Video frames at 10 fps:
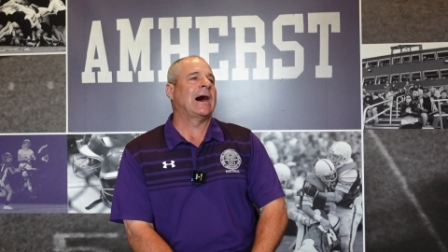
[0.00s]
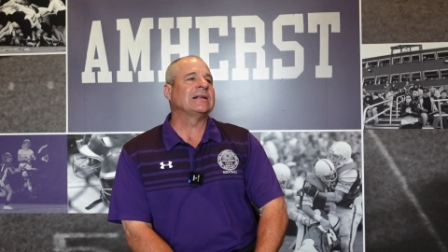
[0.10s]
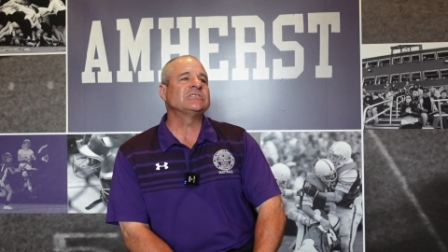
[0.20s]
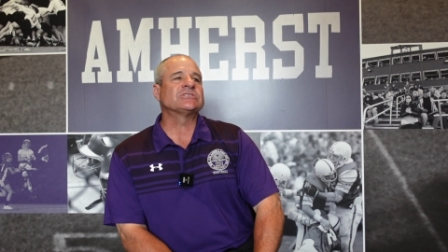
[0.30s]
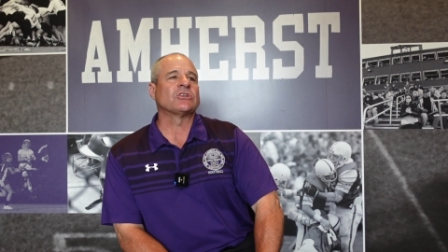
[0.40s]
I
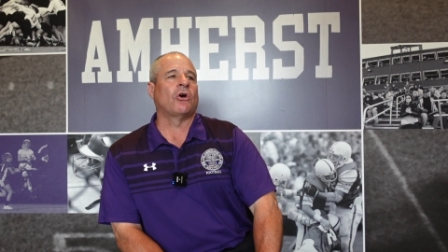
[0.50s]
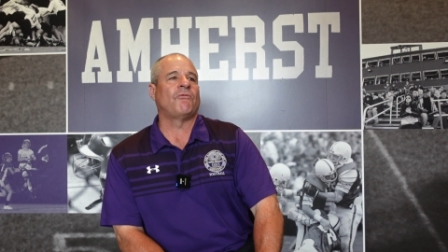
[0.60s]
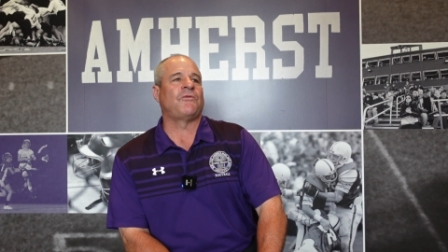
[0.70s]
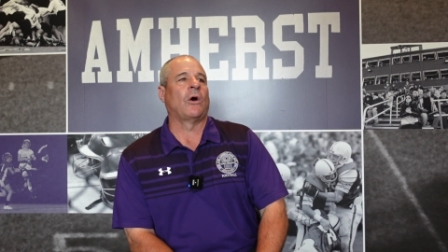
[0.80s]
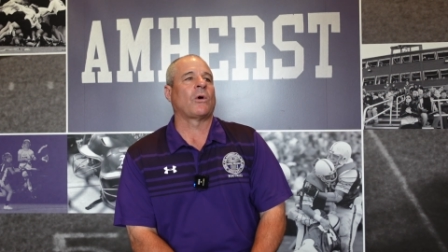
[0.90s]
just
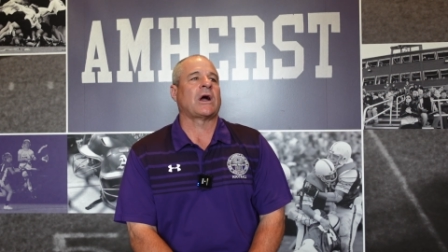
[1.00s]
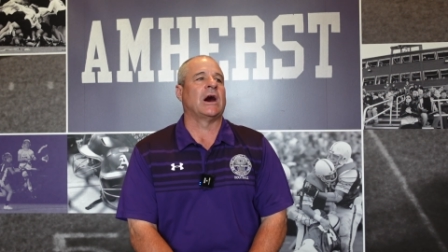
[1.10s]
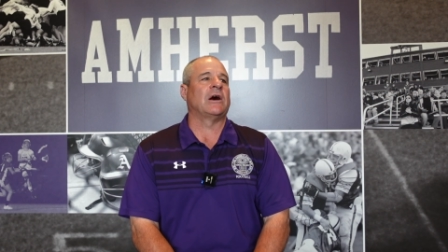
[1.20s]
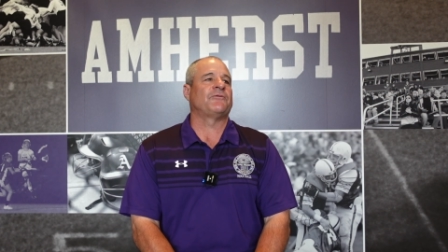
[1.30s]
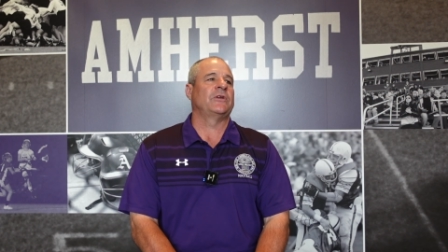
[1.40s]
felt
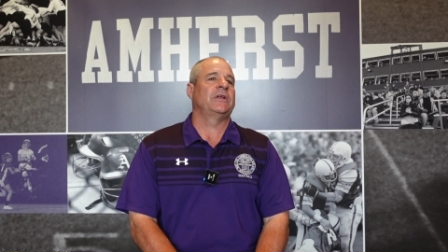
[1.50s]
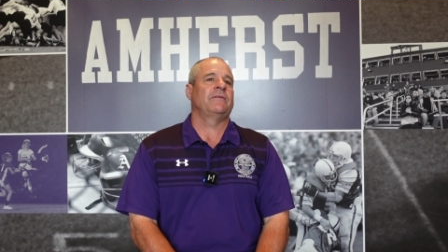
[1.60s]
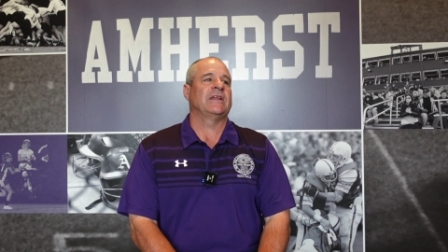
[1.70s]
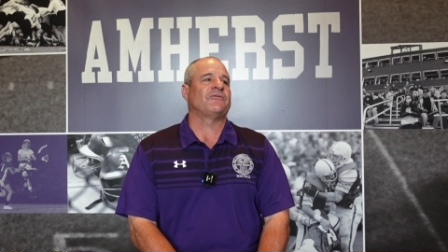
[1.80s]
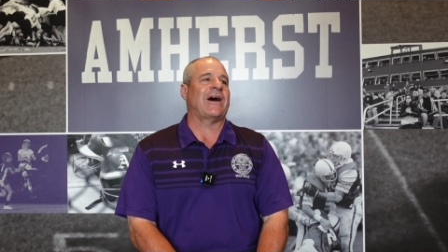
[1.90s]

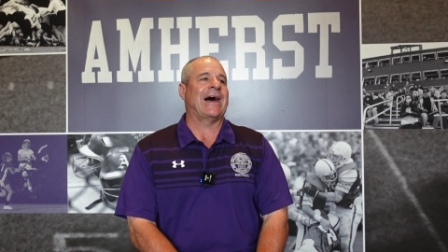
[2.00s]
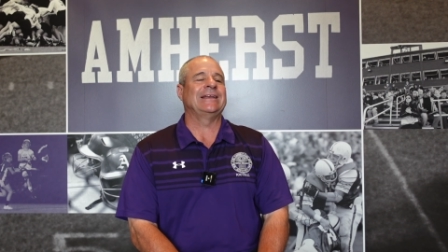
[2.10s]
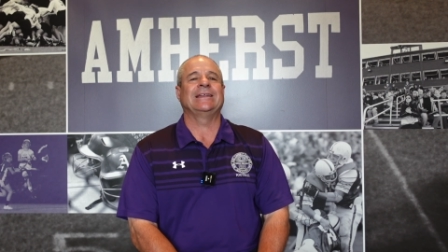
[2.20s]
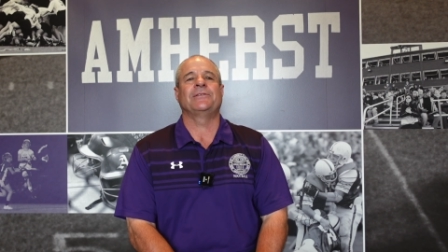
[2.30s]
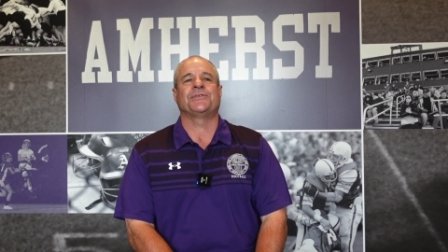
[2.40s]
confident that if I
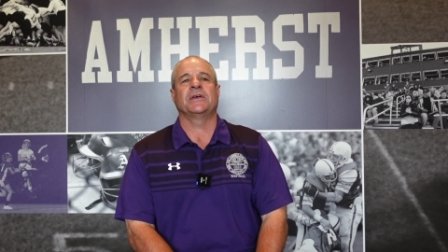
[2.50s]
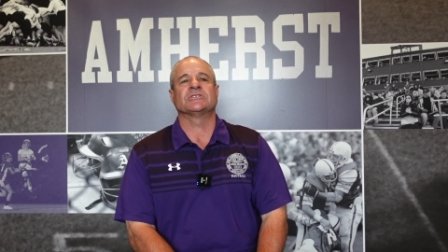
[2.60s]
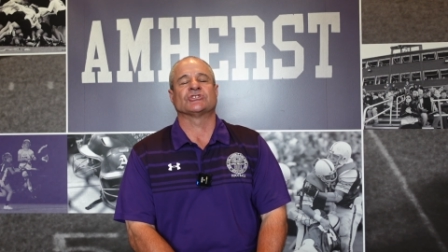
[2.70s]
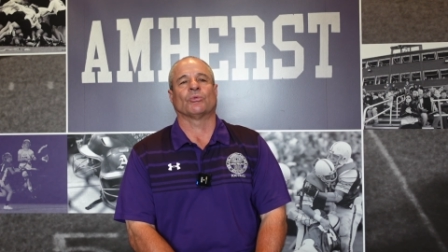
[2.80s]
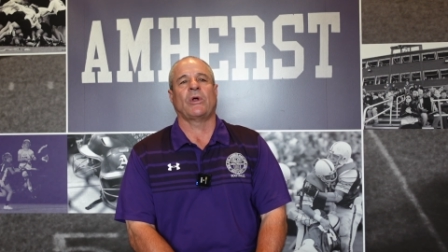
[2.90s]
did
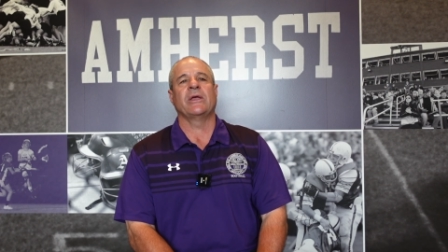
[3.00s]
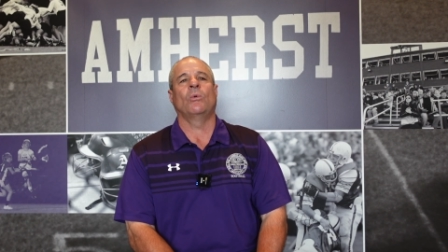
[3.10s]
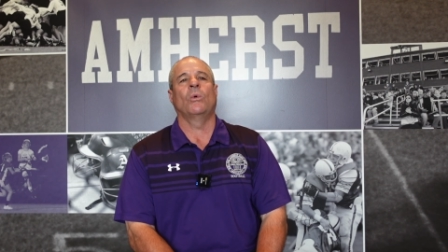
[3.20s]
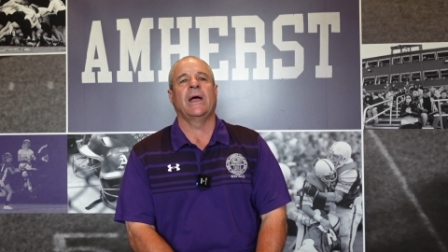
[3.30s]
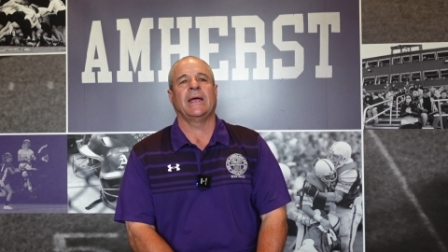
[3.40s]
things the right
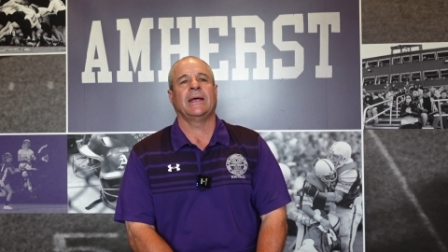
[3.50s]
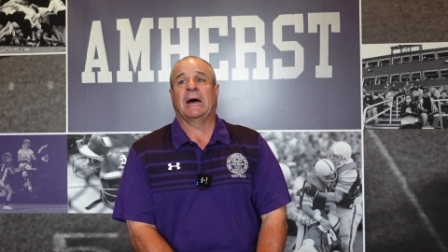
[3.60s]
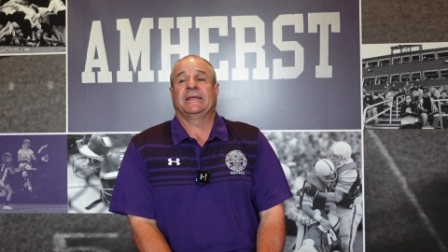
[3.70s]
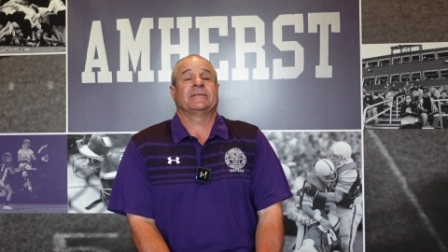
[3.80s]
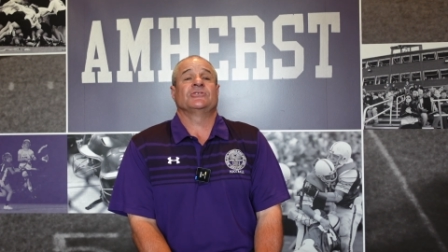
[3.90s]
way,
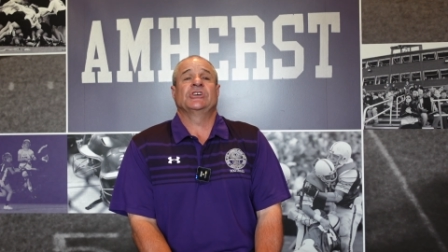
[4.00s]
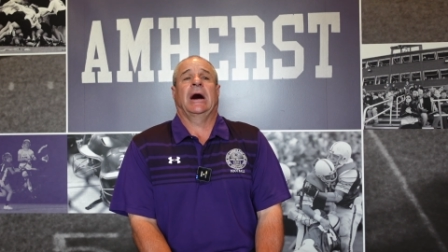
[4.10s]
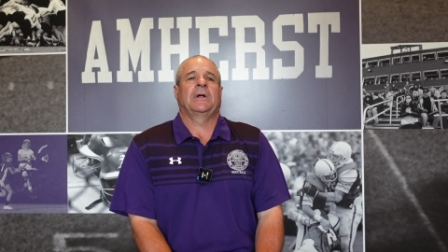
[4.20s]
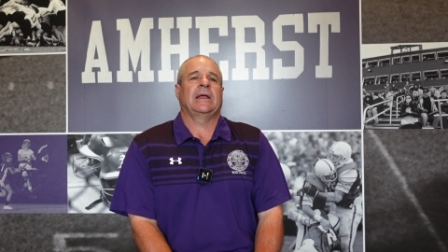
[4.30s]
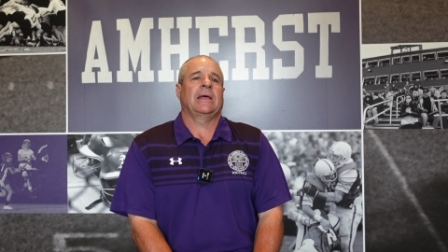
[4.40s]
I'd get the
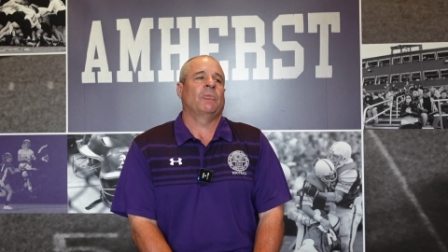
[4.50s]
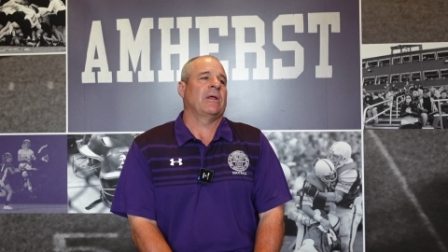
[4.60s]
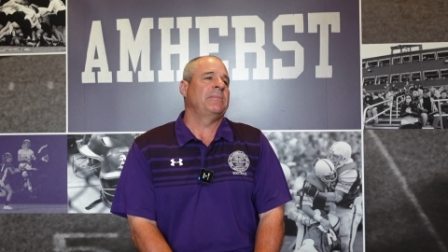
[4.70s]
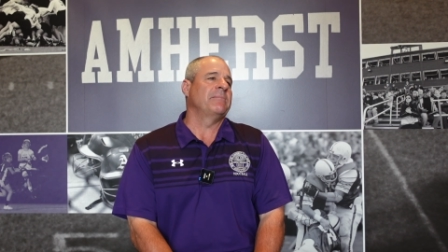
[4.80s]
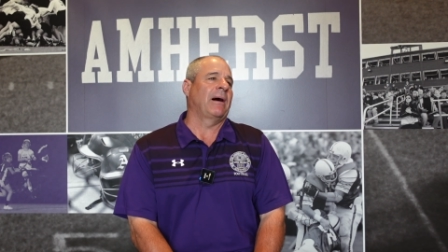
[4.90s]
job, right? And what I
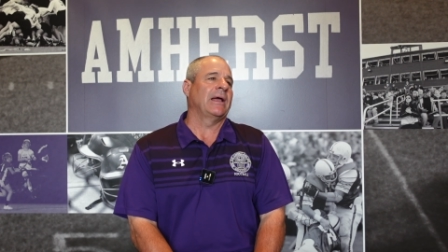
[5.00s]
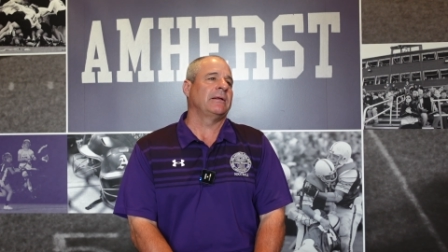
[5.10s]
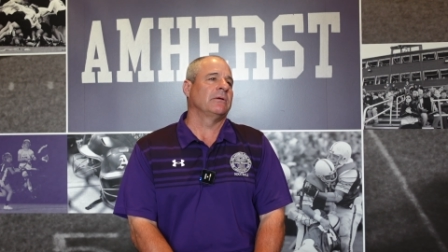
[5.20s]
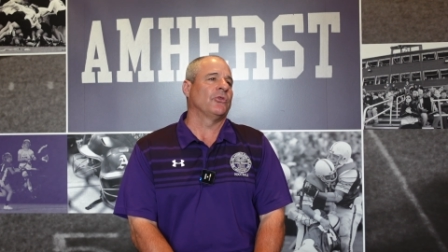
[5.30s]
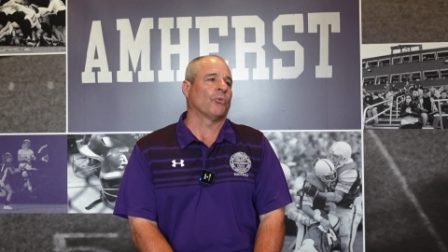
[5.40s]
mean
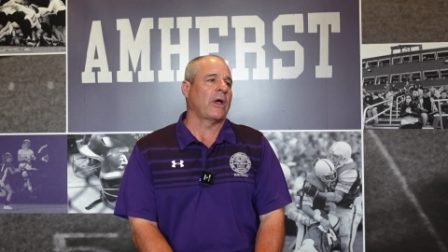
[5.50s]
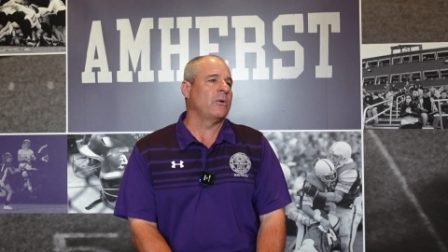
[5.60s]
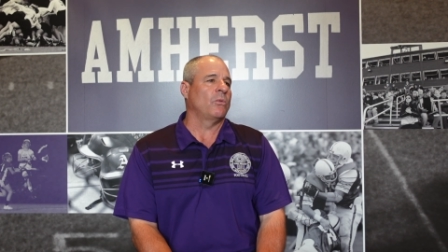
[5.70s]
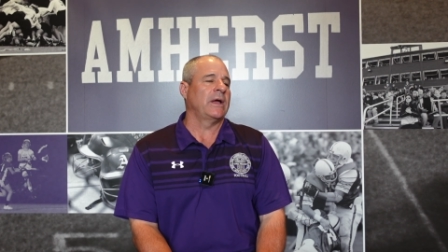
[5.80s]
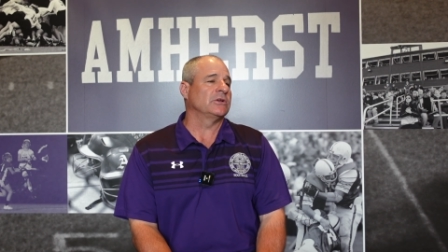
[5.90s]
by the
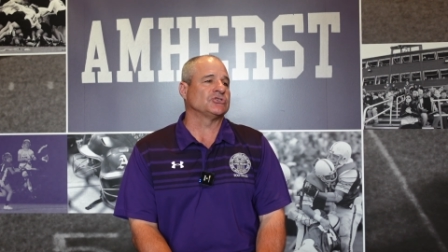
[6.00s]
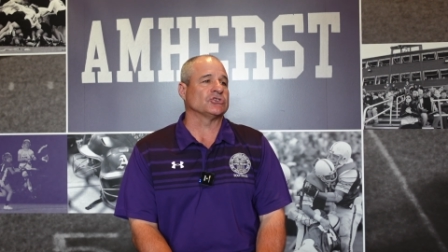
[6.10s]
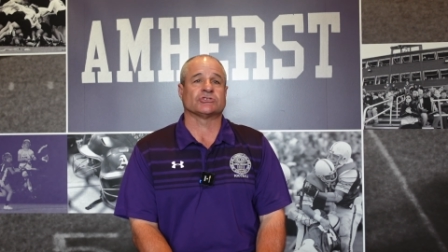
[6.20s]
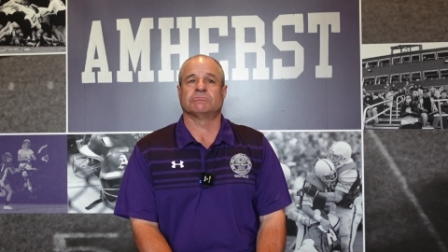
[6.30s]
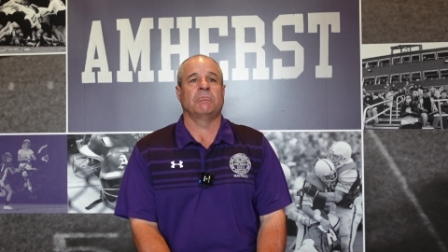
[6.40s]
right way is
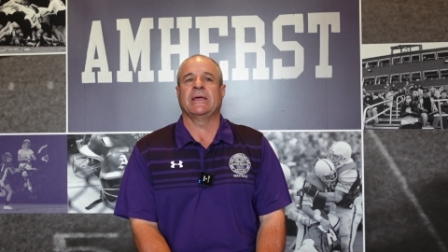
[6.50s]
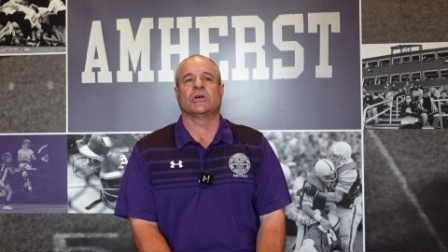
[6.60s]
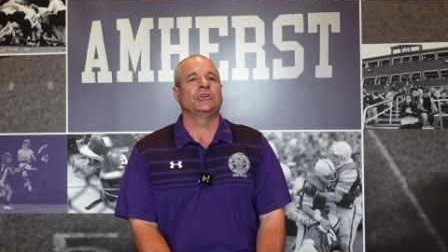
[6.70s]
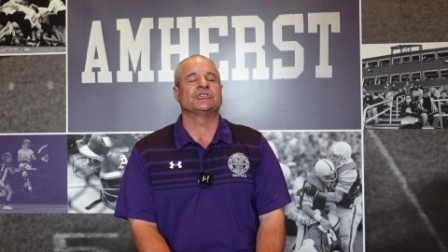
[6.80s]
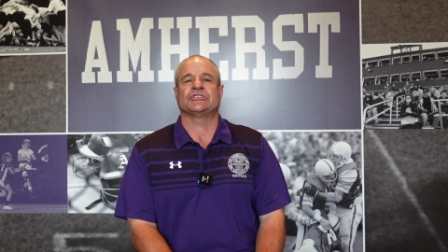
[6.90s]
just make
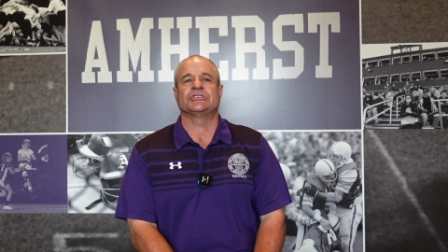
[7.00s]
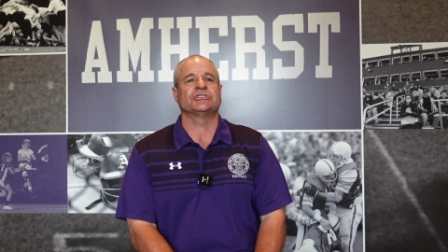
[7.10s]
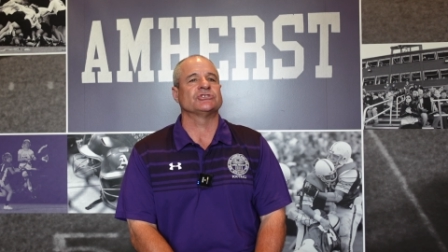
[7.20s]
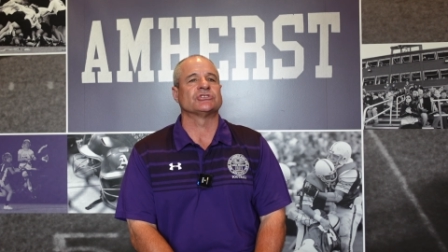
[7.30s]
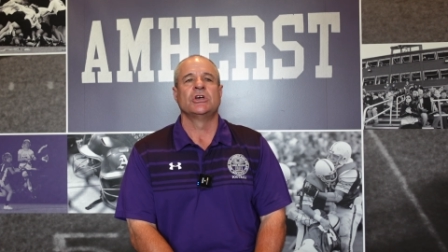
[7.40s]
good
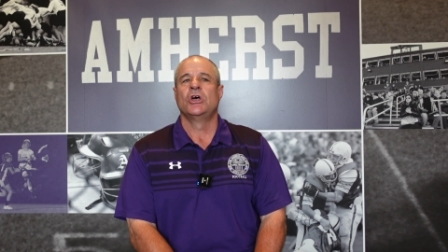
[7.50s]
decisions,